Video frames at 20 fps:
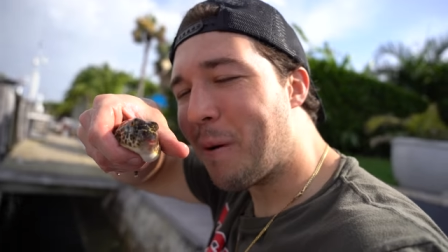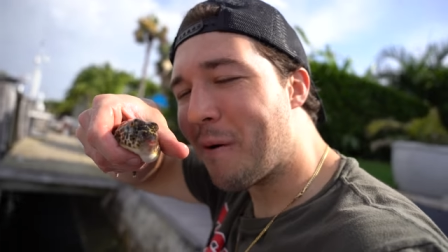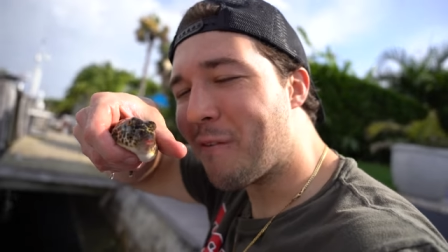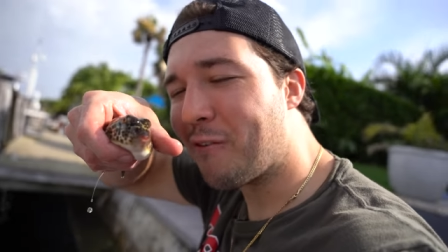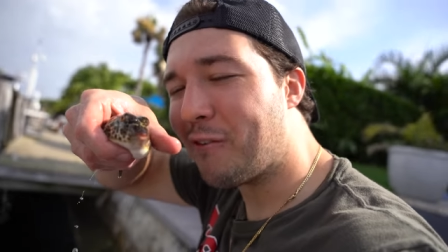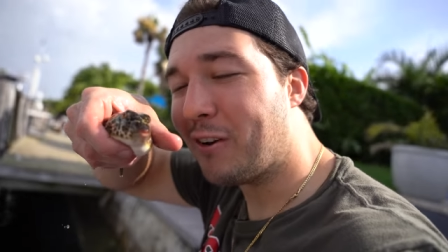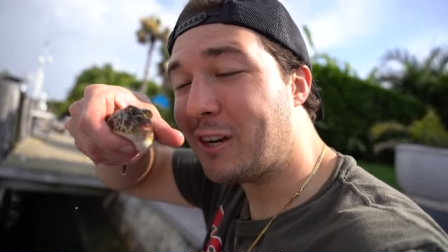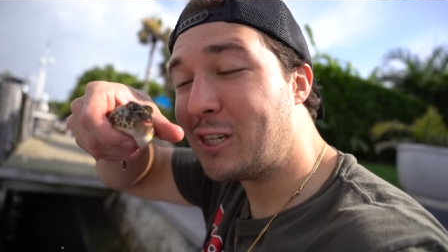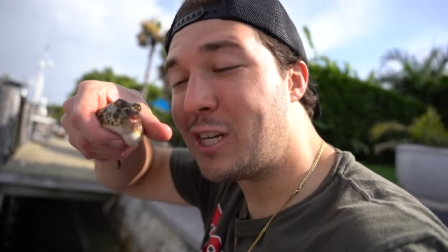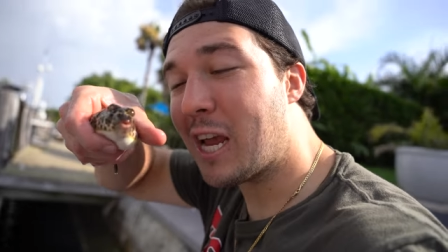a
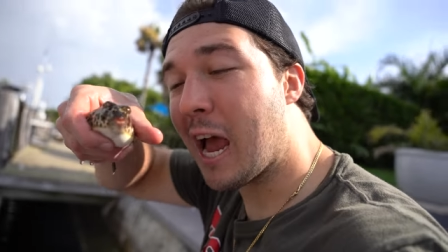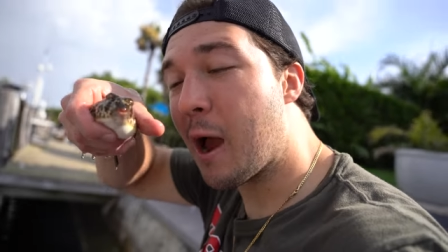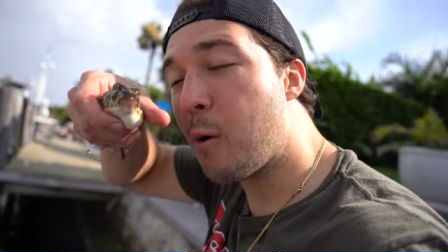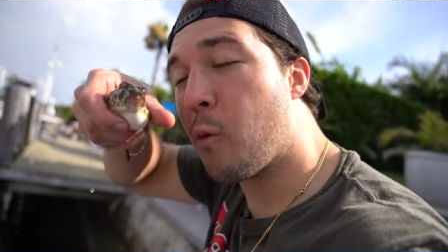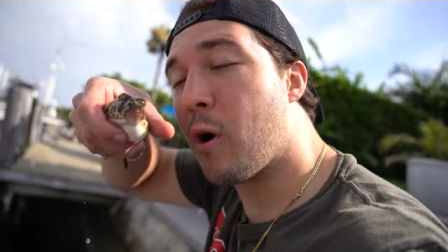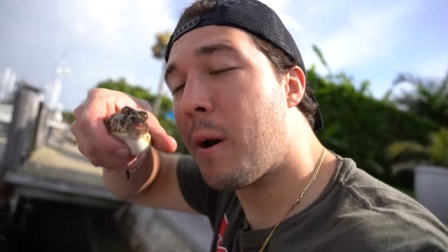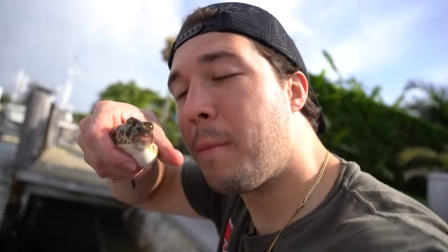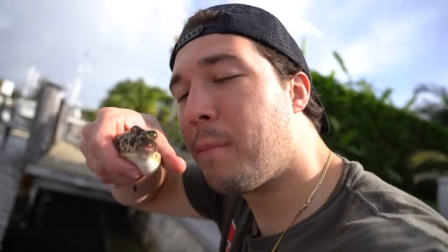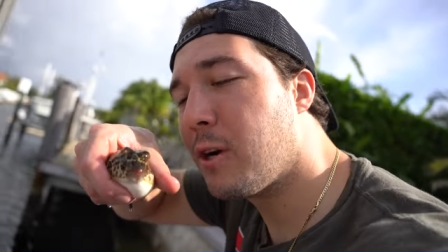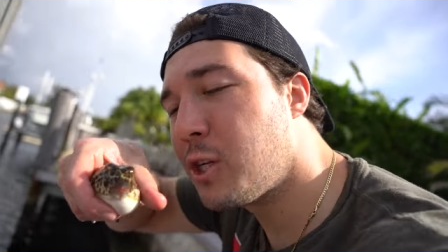pufferfish. See, I
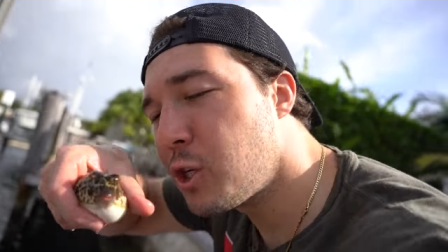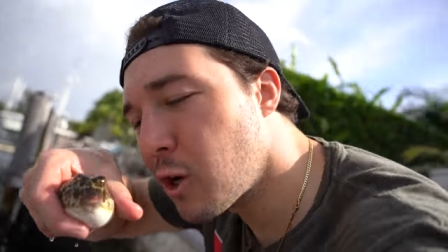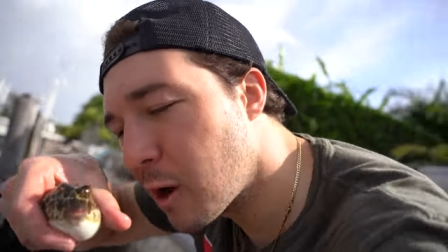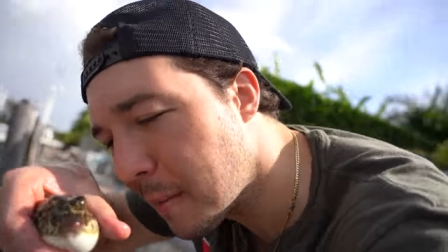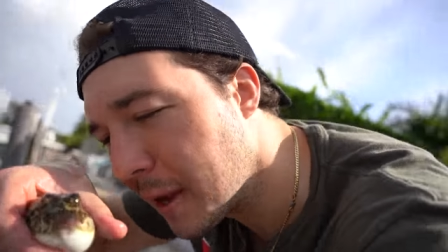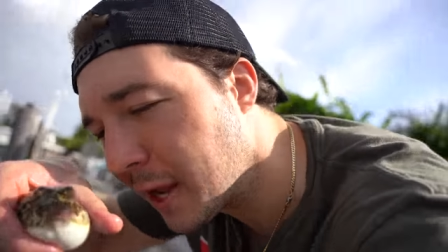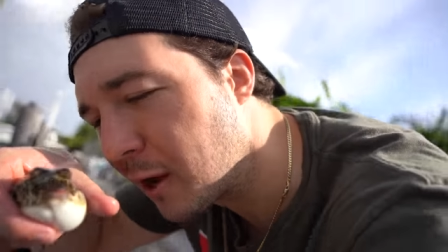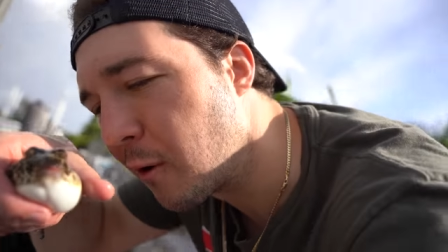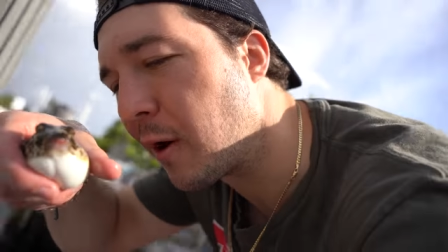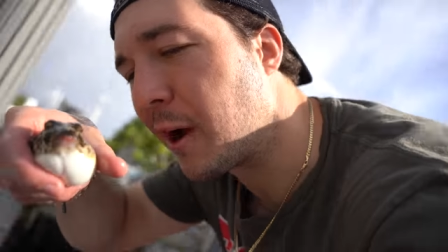would put you
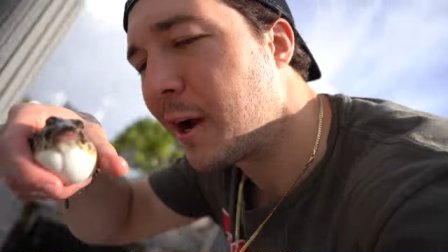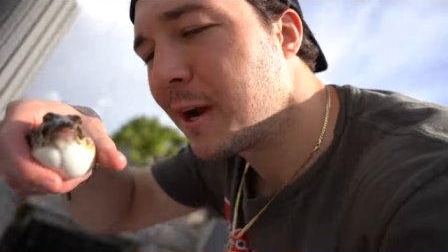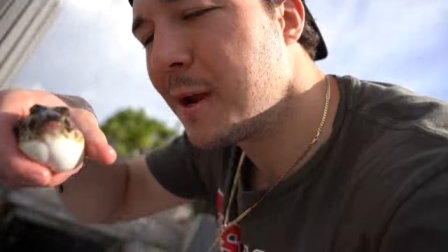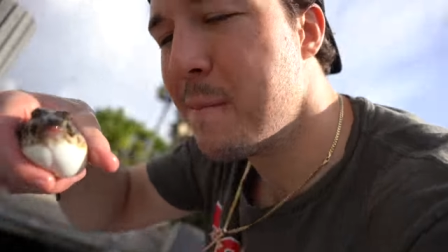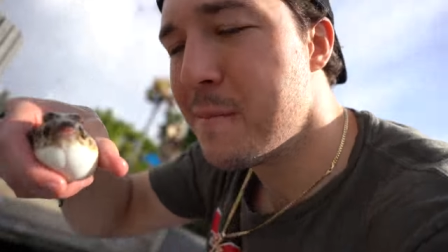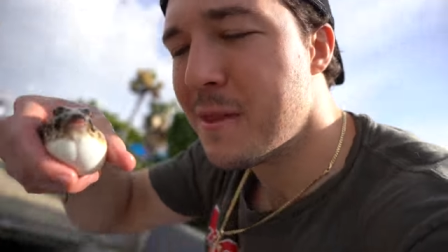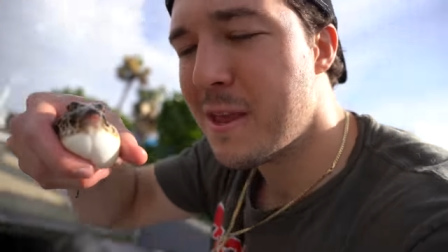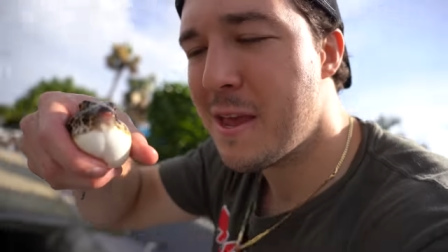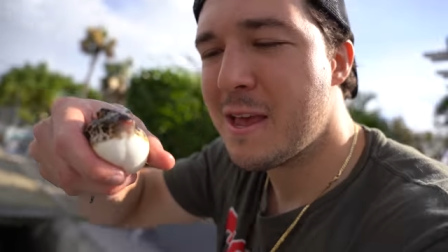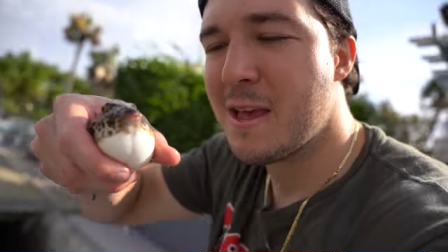in my
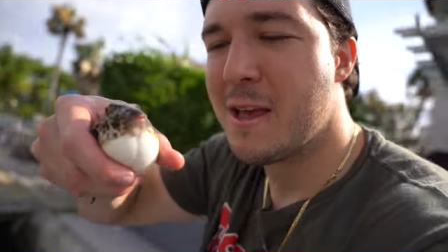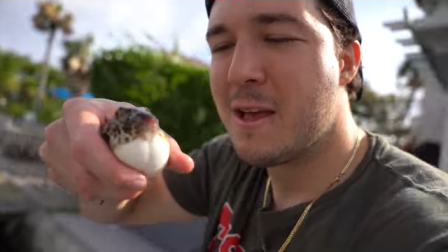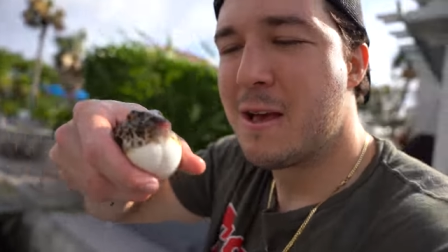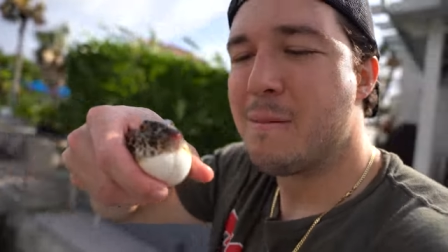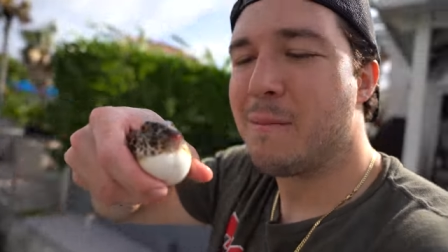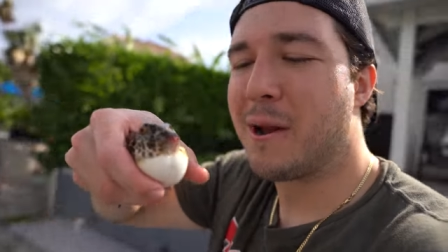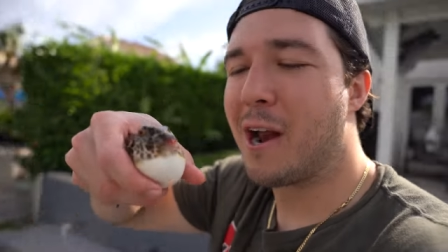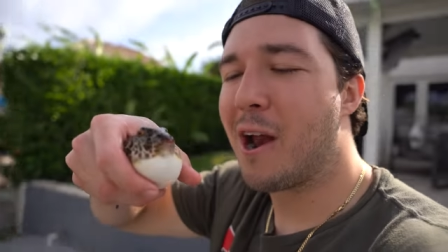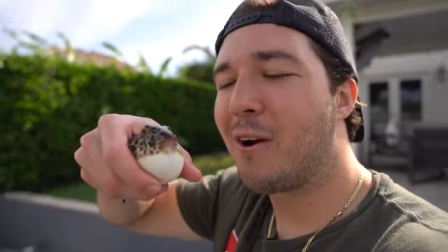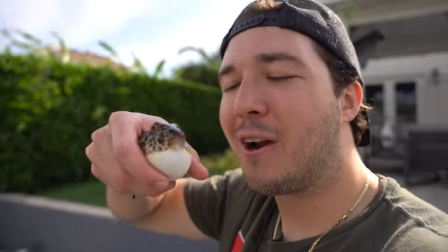aquarium,
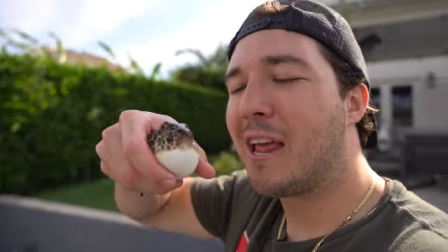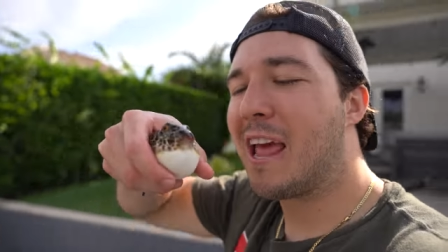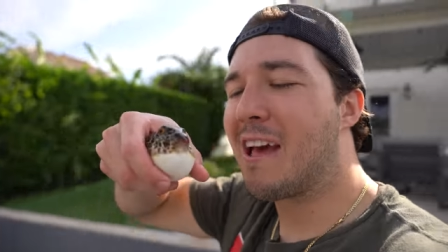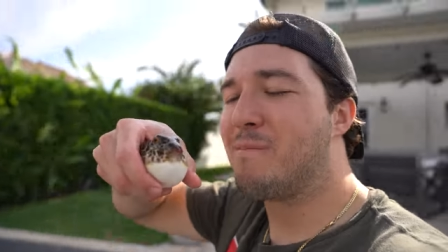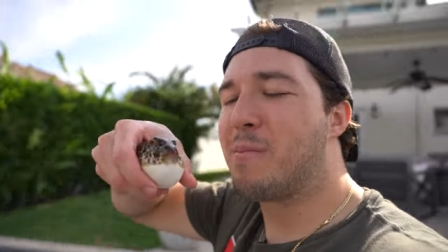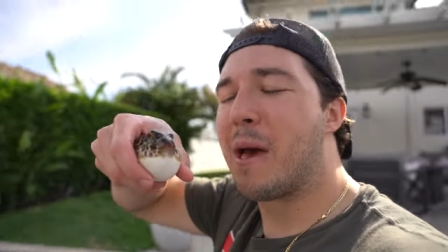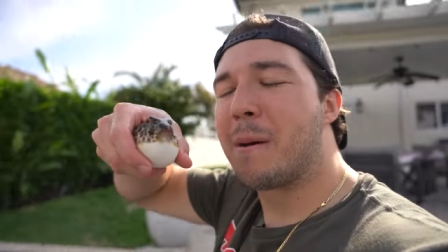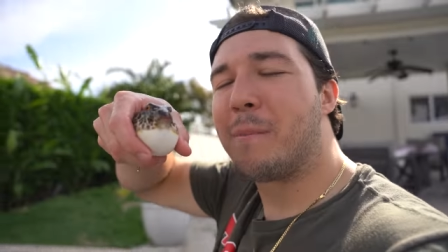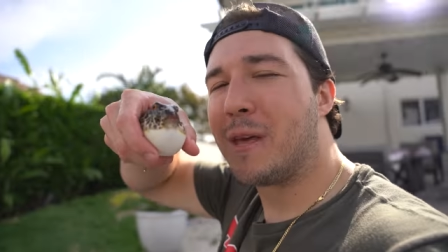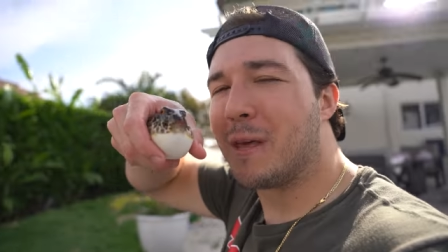but I already
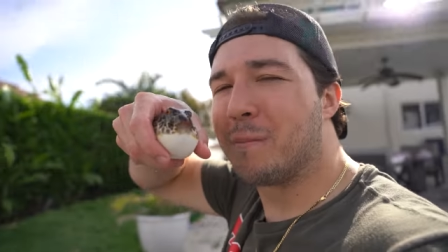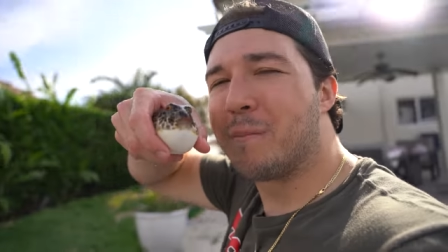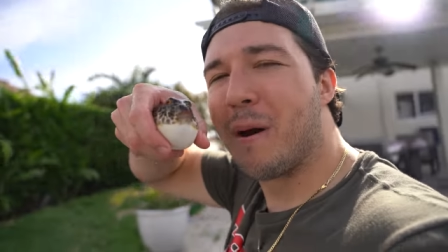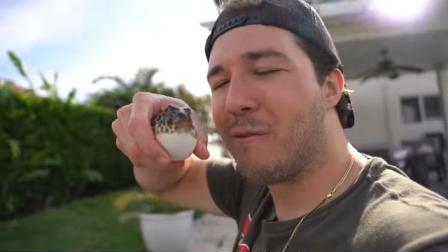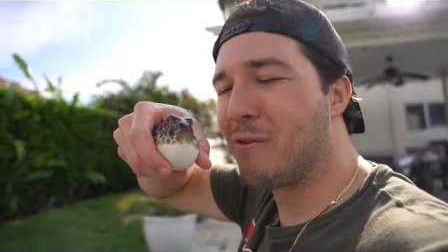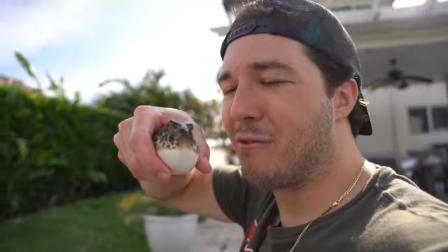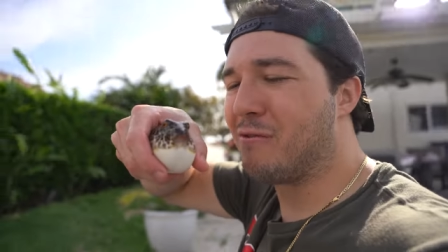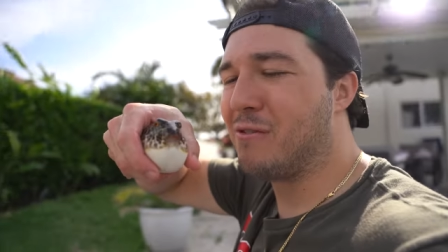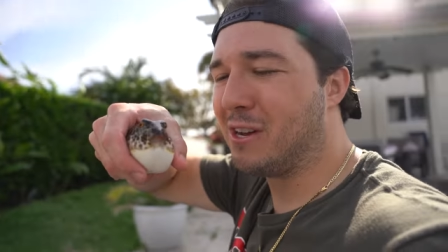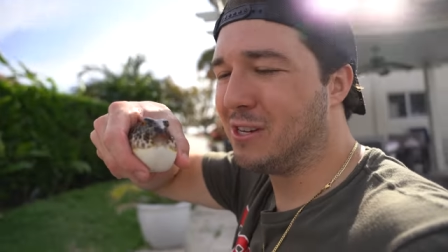have Pepe the
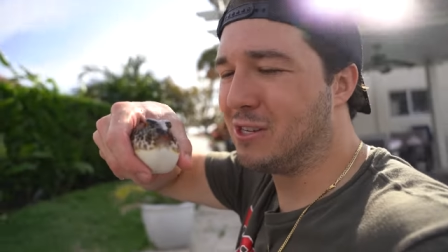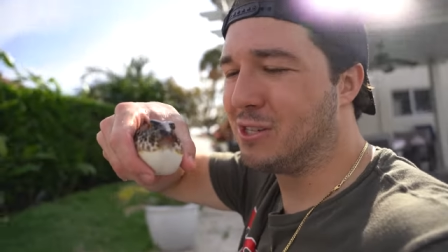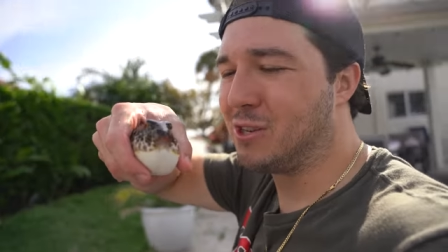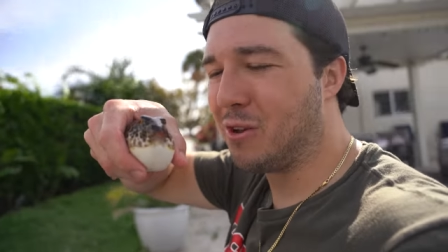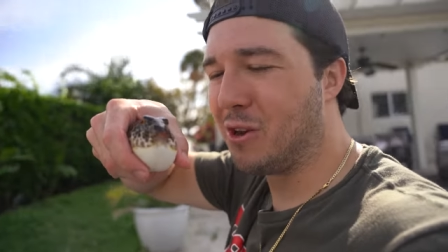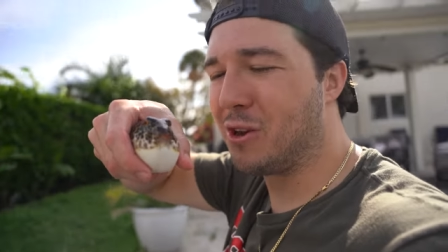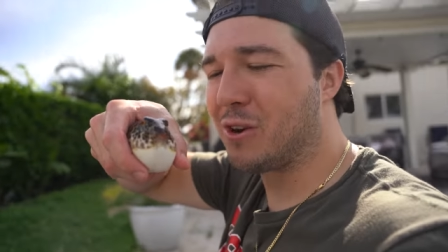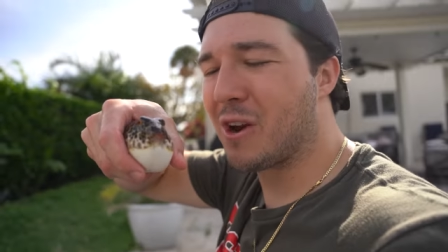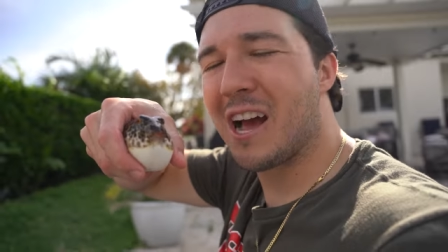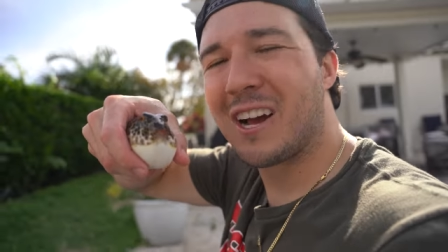pufferfish, so
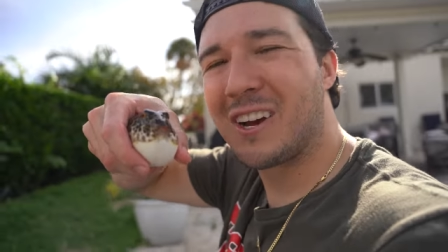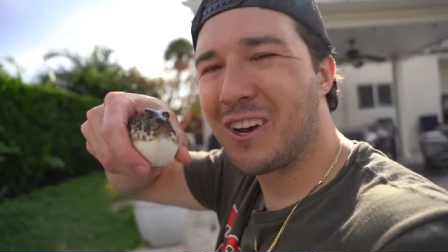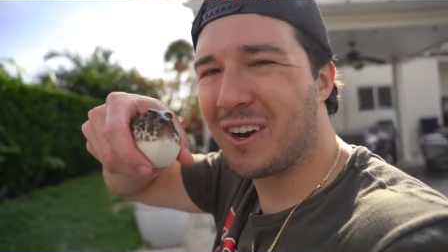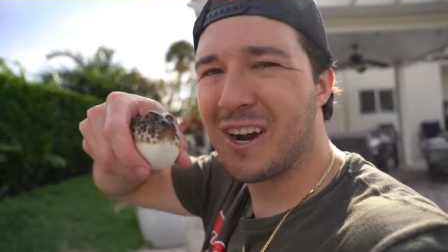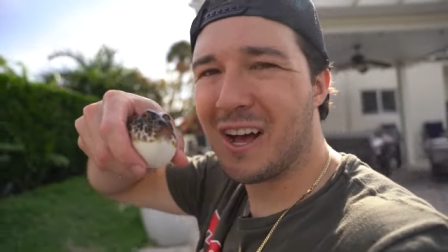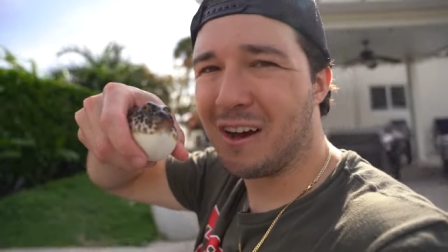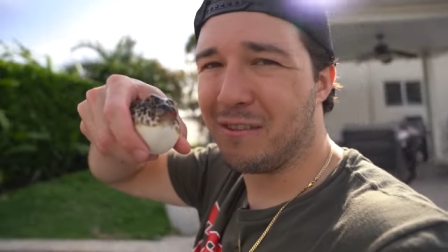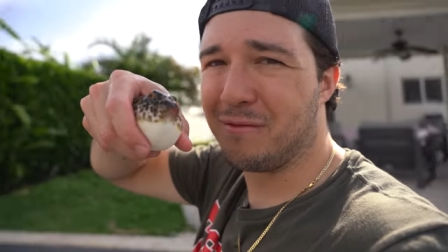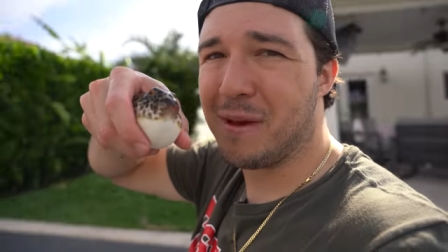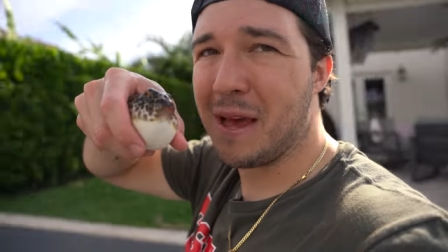you're not good
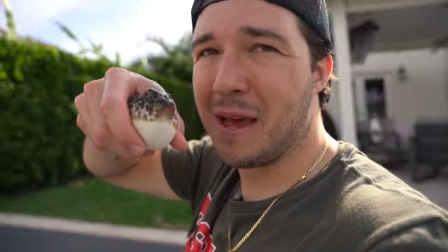enough,